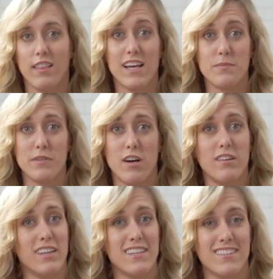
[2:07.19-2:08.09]
And last but
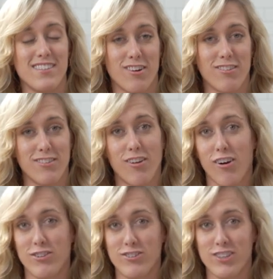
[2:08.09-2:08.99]
not least is our
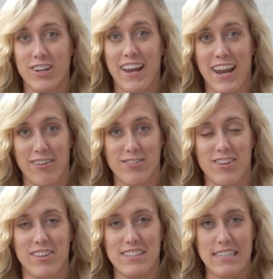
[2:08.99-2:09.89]
large handles
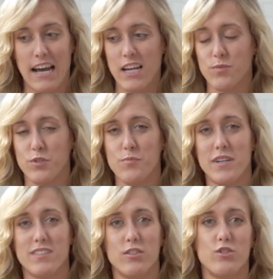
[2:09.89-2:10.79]
on the sides, which
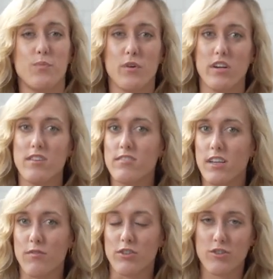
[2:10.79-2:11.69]
makes it super
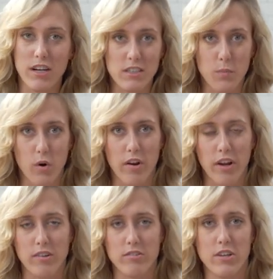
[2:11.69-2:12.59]
easy for
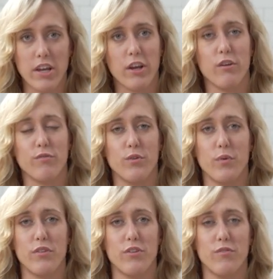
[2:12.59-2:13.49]
transporting and taking your food
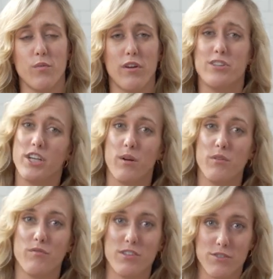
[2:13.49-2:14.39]
with you if you want to share it
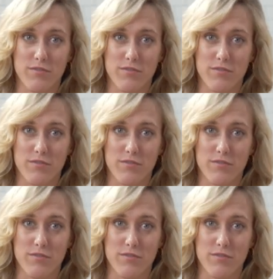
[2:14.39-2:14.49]
with friends or